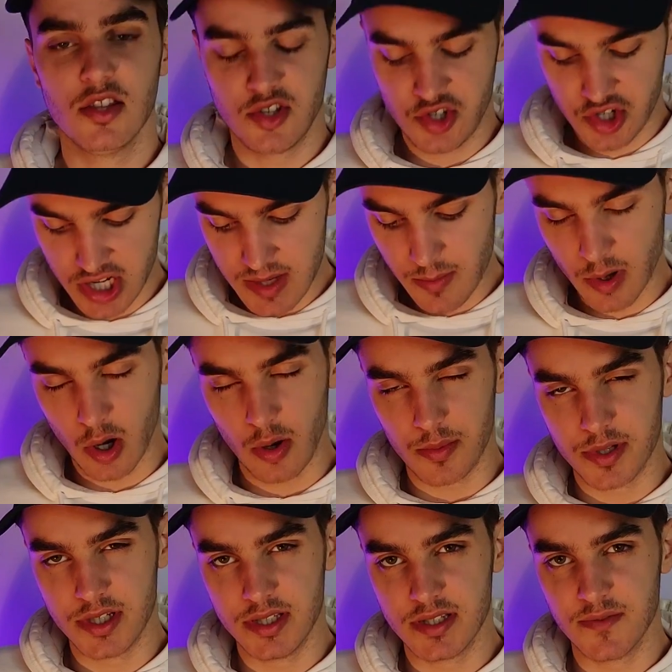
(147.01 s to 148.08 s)
The cheap
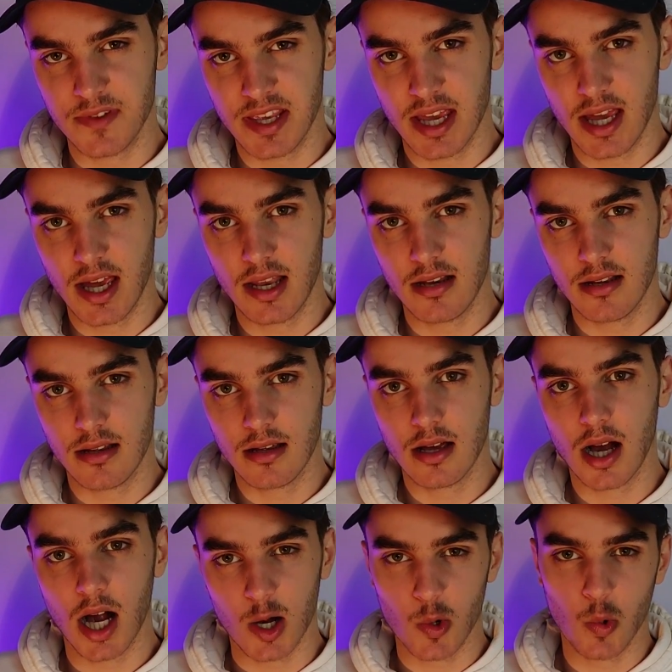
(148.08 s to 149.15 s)
options of GAN
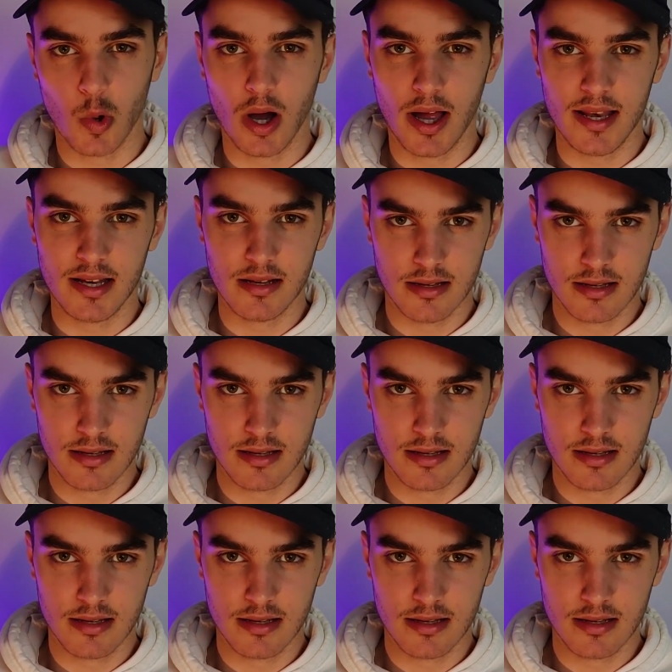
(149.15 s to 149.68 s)
are quite